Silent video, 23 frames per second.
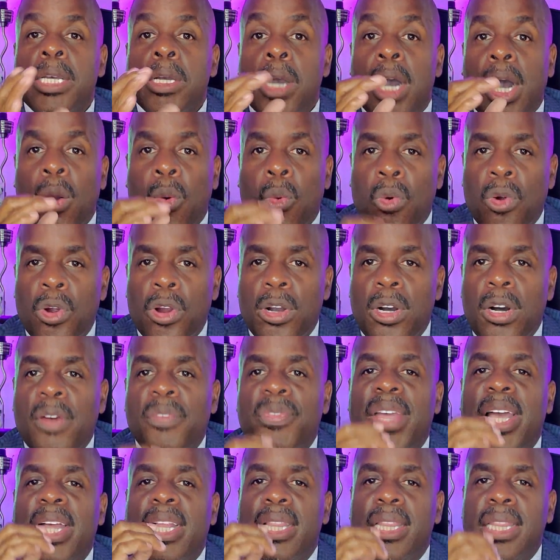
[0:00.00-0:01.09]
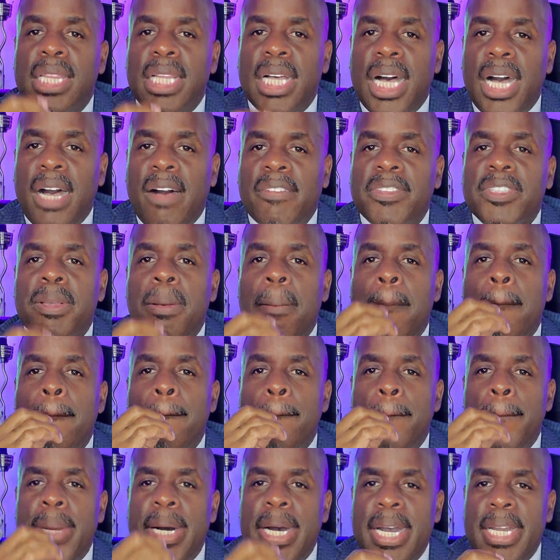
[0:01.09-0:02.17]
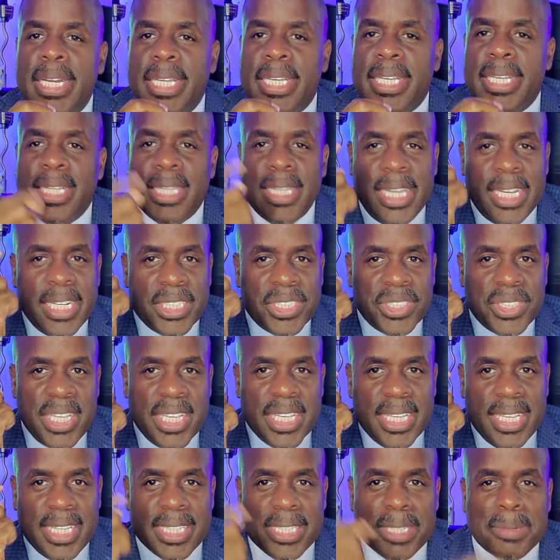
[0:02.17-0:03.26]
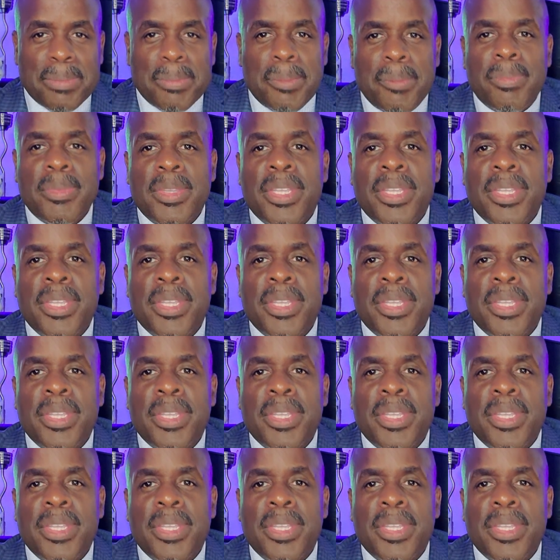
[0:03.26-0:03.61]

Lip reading: a world that loves money. Let it sink in.